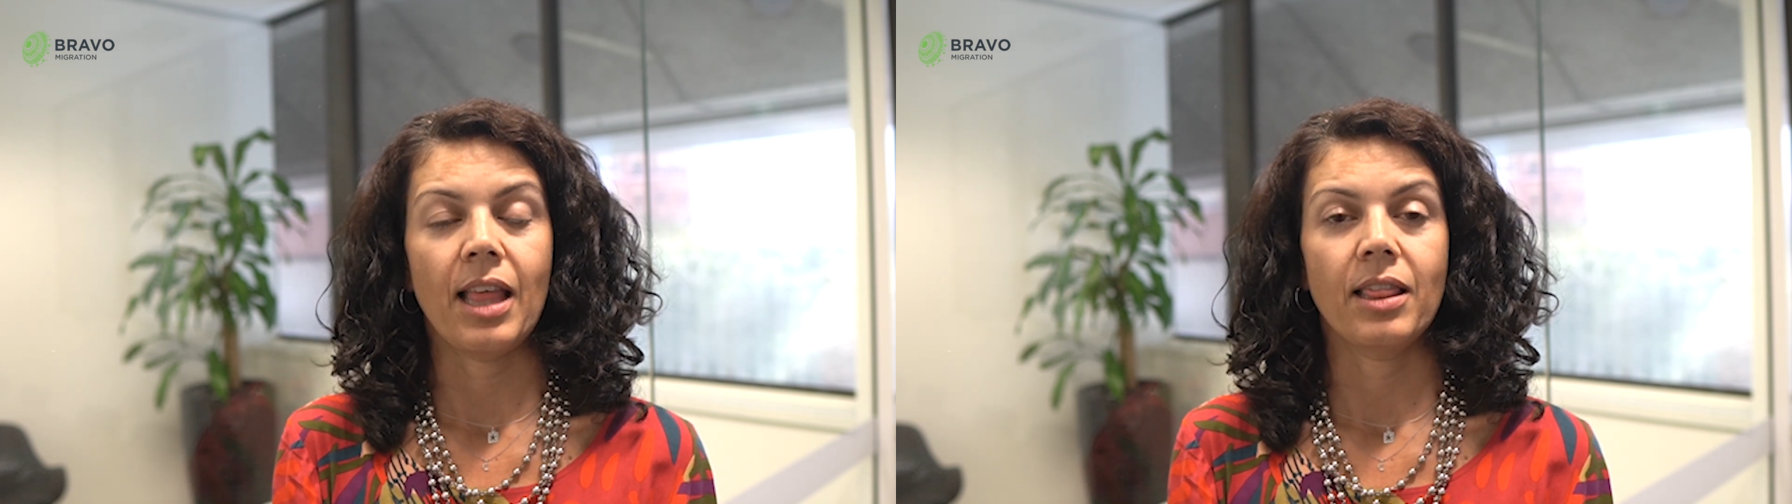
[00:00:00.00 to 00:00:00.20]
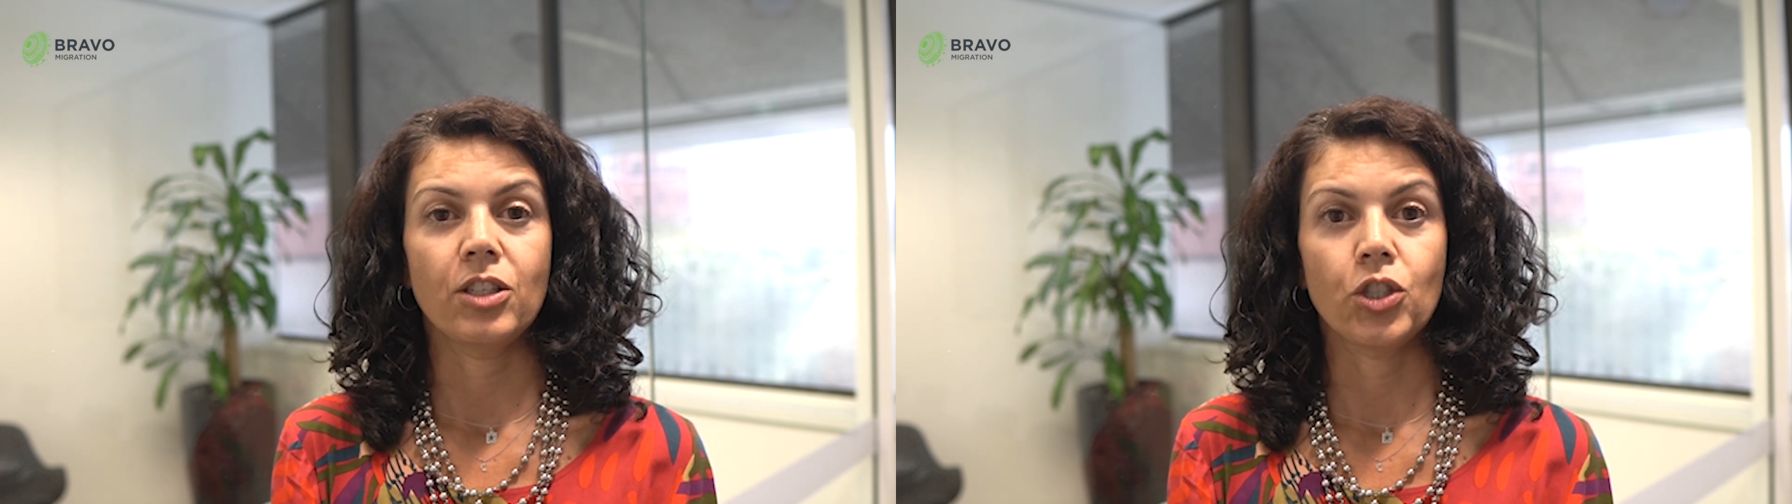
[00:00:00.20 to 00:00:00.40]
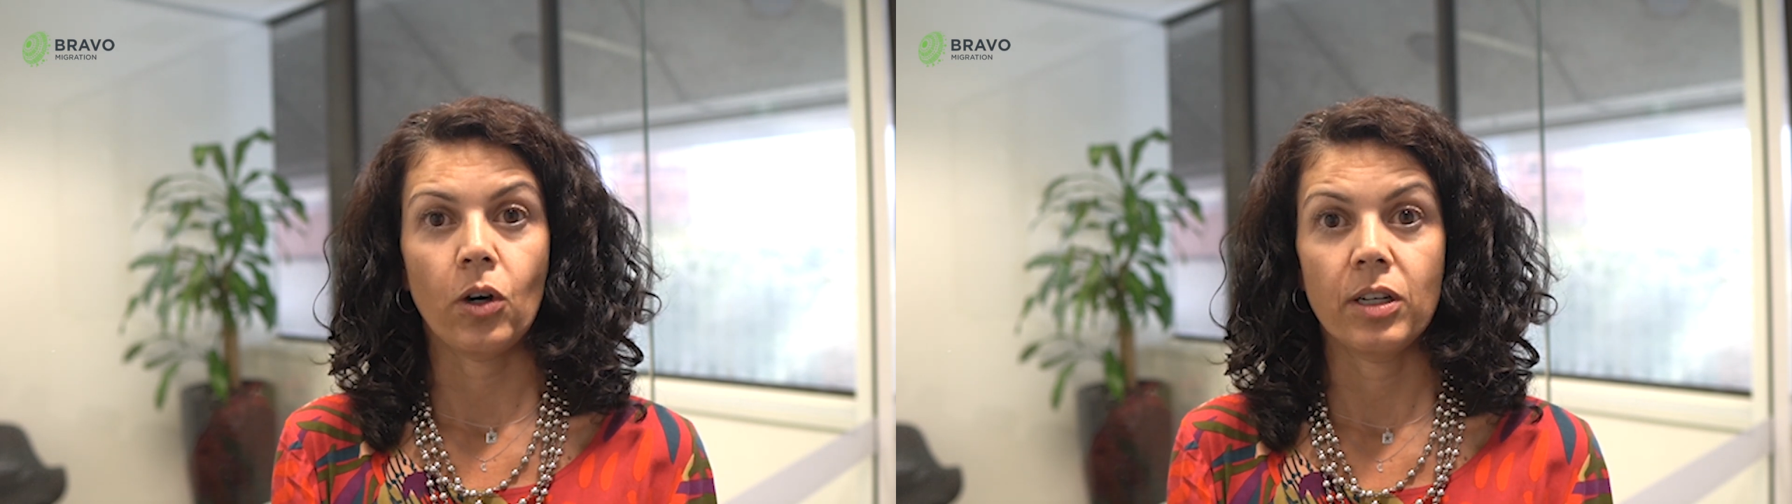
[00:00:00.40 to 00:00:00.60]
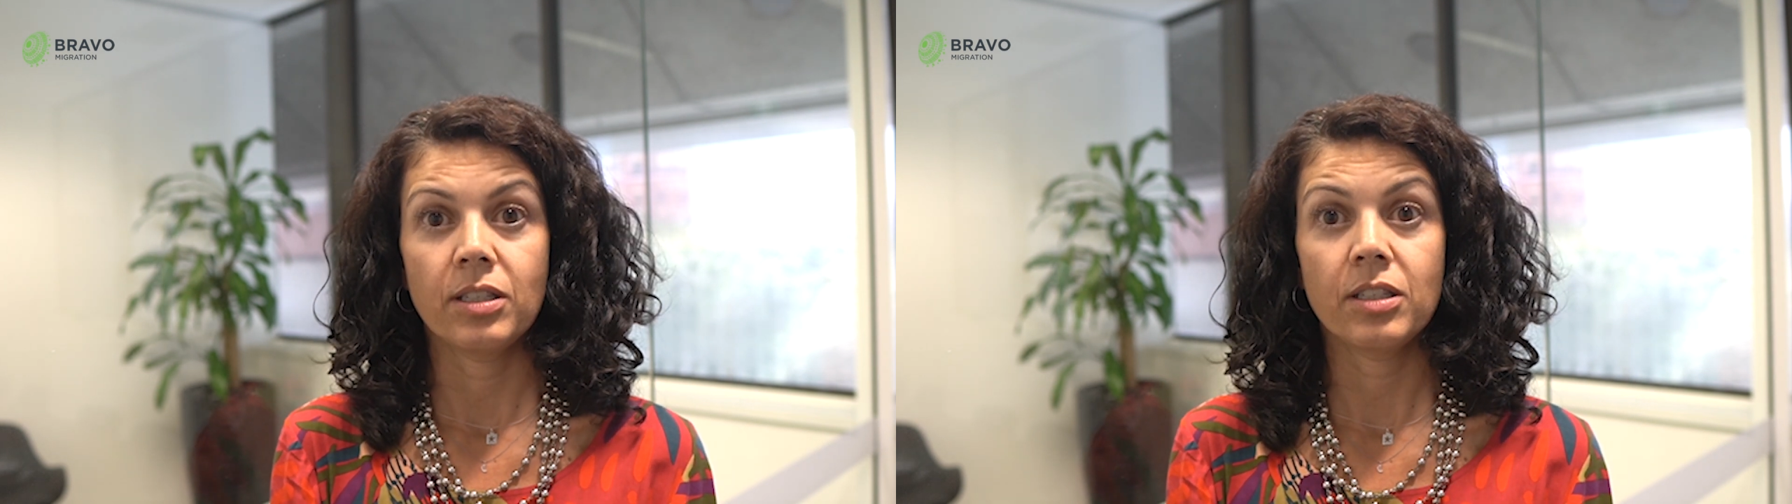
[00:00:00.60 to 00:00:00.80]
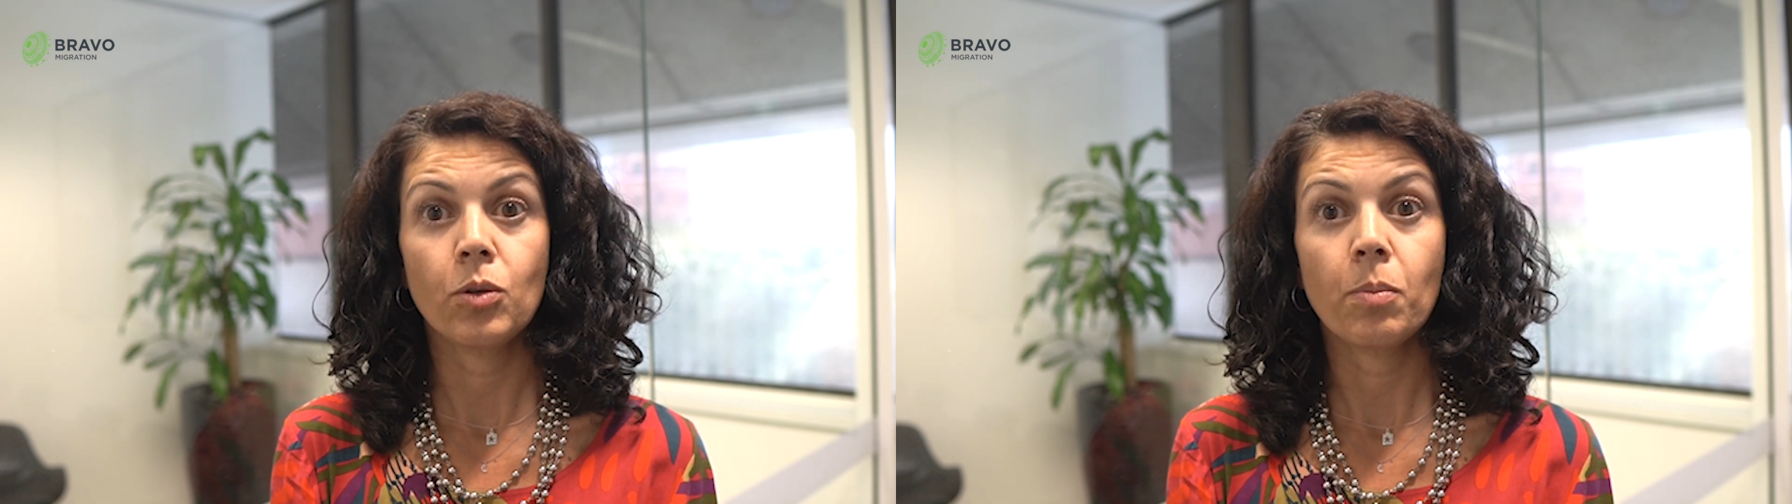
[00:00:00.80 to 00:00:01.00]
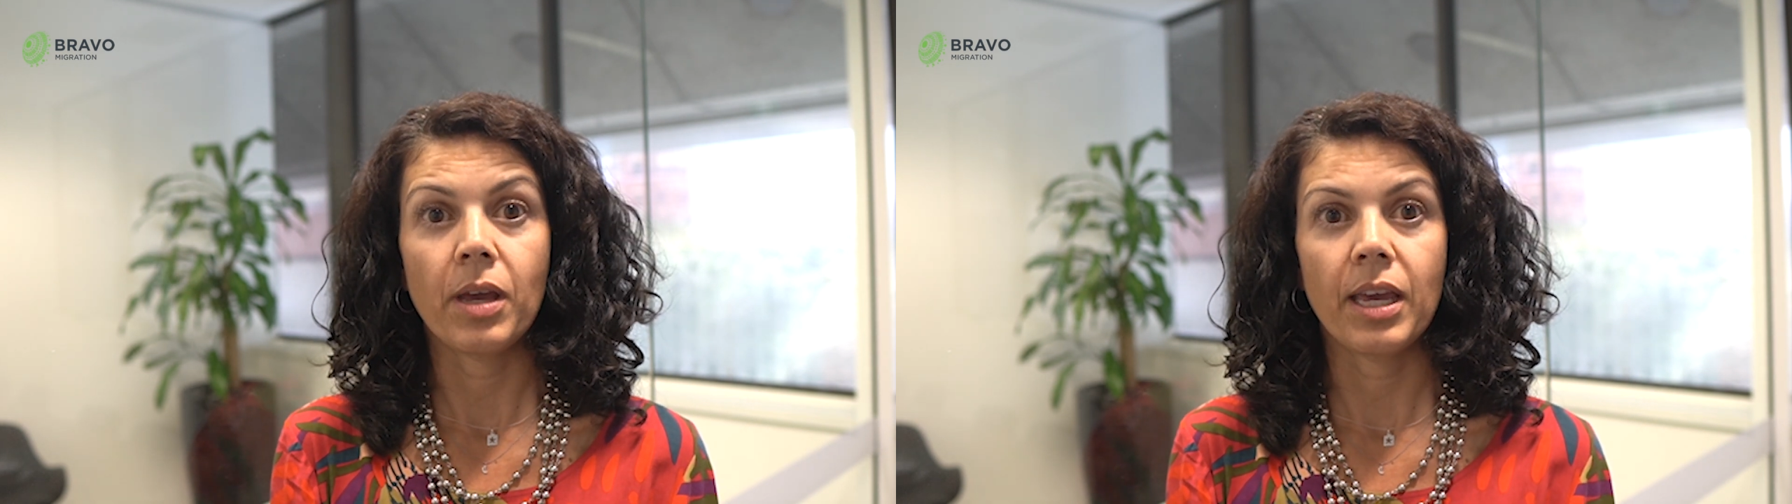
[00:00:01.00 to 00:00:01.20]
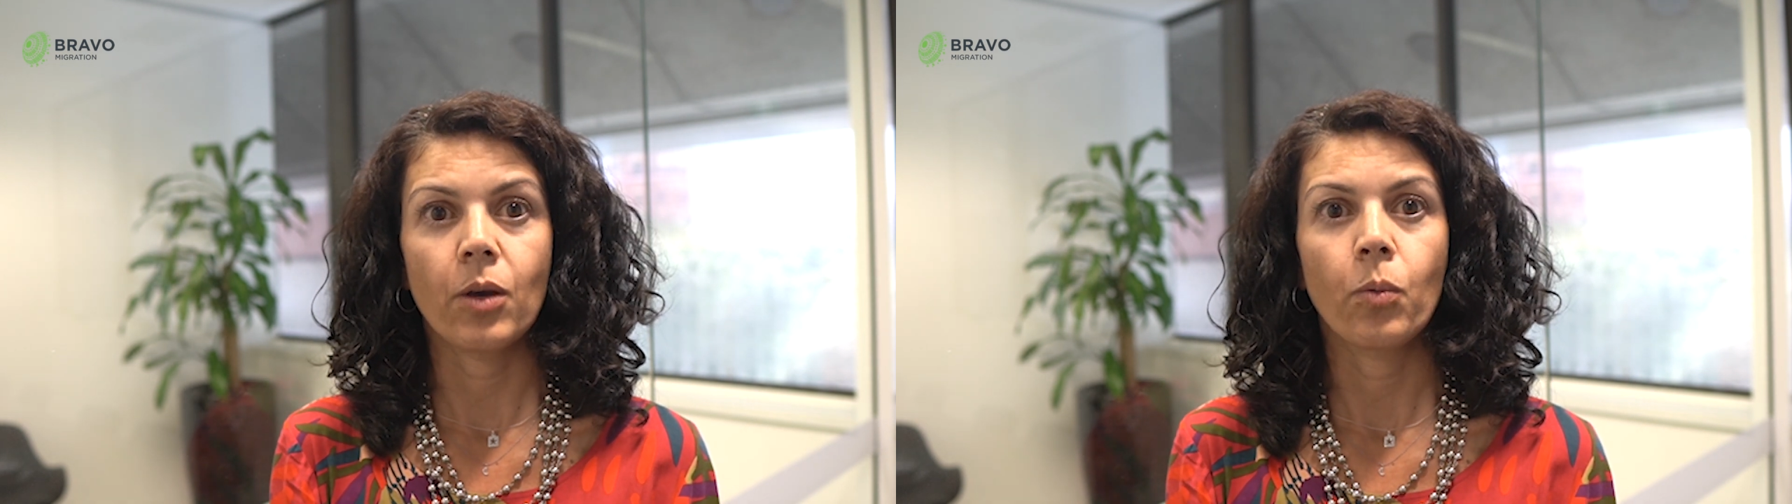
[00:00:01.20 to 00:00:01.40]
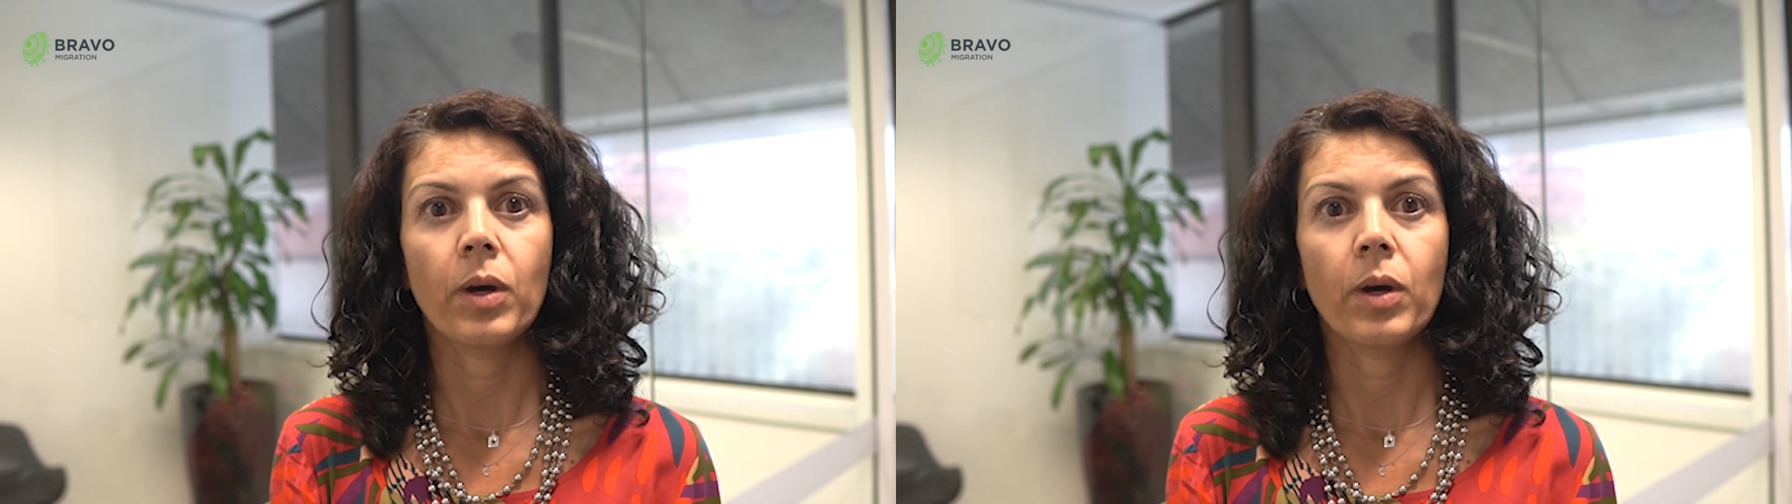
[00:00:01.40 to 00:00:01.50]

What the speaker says: and the choices you make